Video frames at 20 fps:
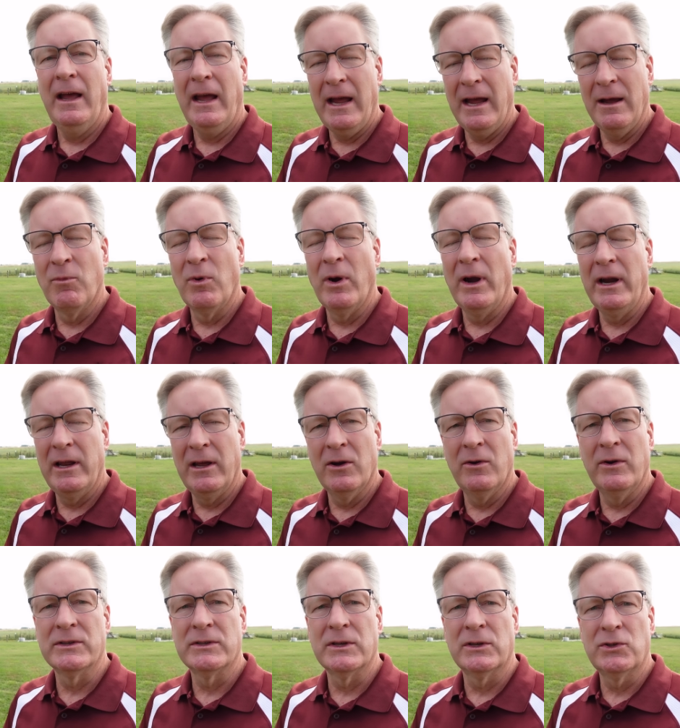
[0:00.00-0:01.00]
ham
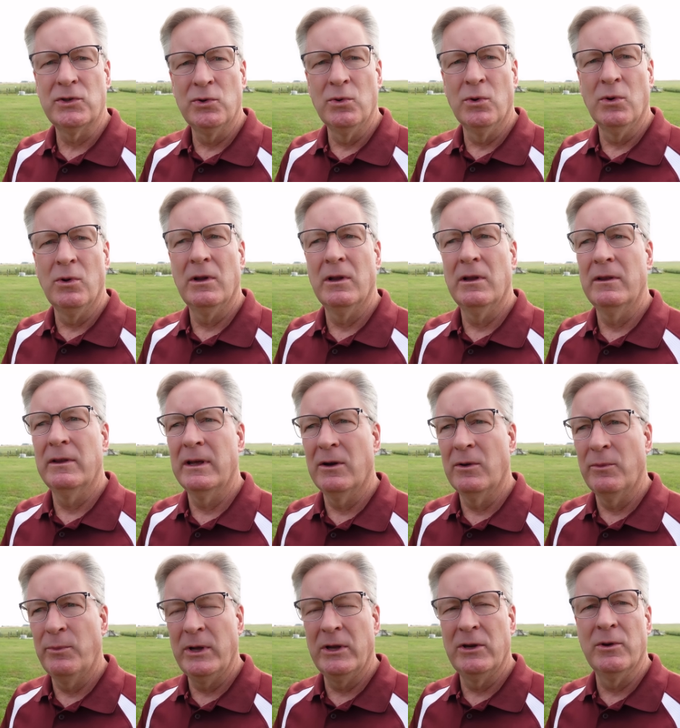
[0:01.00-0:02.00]
radio is a tool
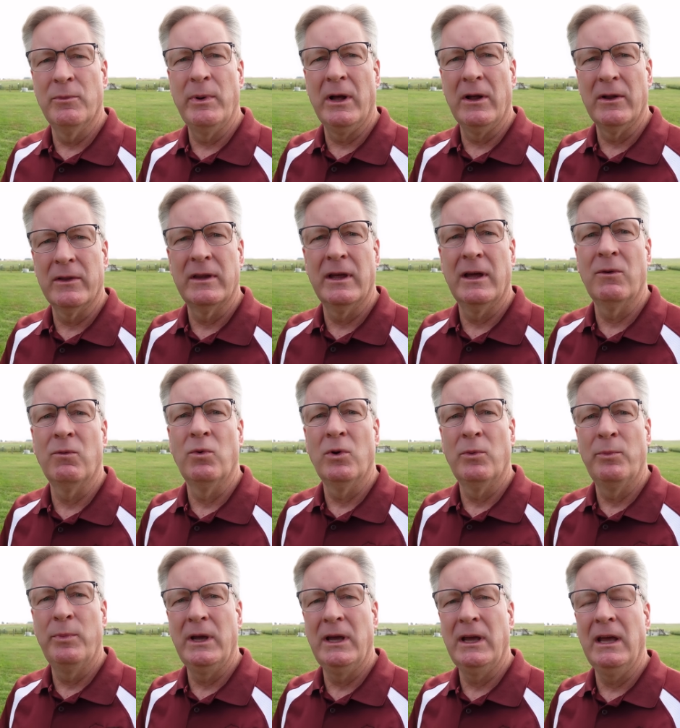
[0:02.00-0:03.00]
that'll be in your belt that
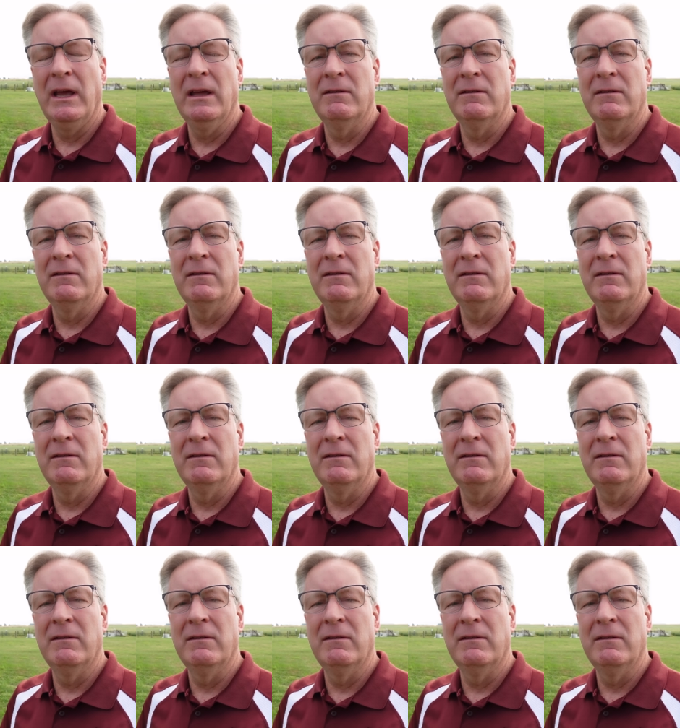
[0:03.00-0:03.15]
will be